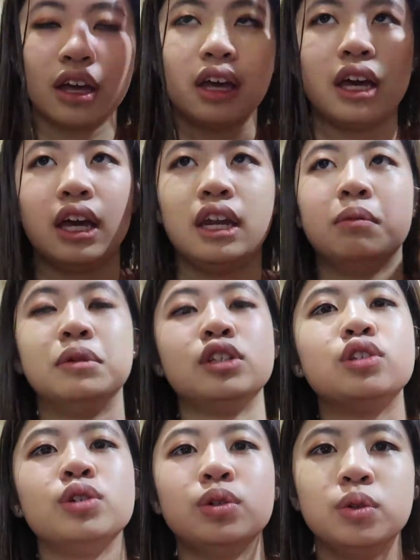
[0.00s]
And number
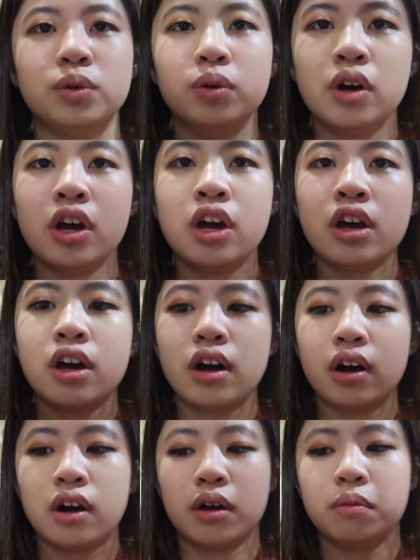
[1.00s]
two,
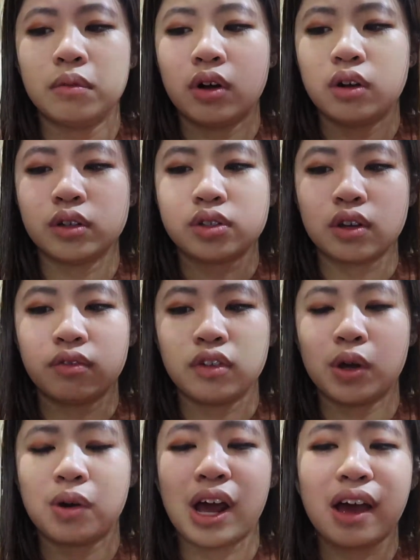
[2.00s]
also if you
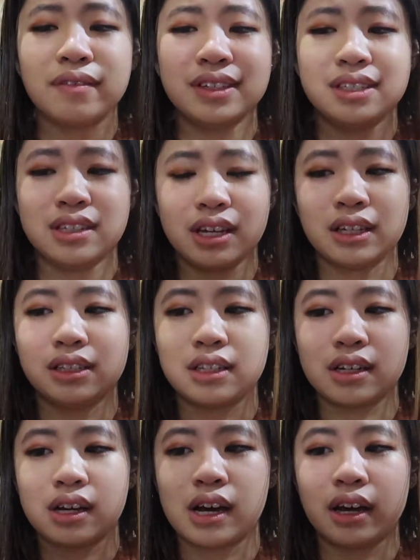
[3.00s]
don't have a zit,
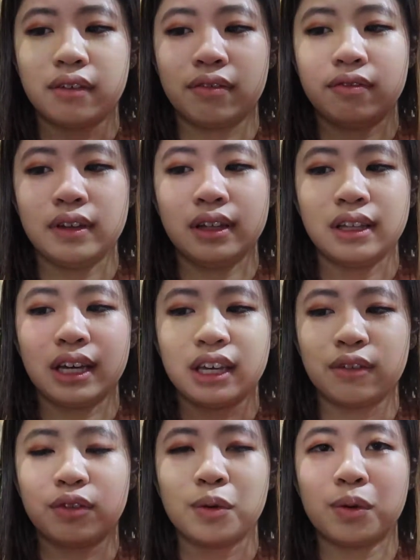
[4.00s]
I feel like
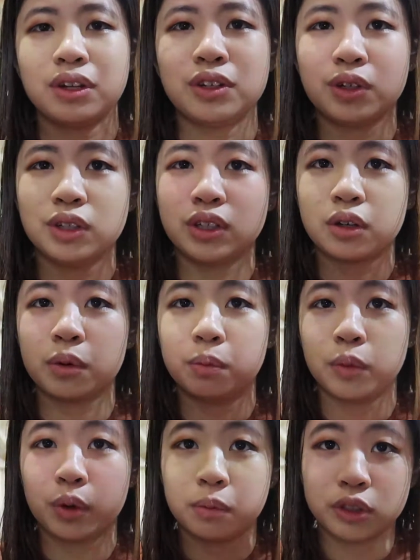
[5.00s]
if you want to look
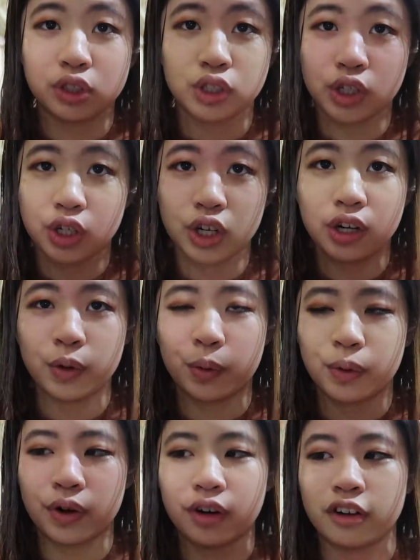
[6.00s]
more mature,
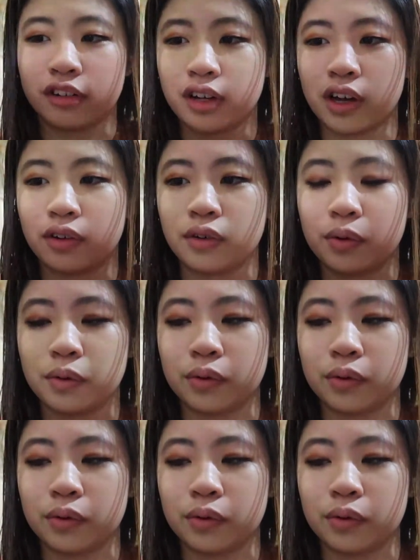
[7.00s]
or I don't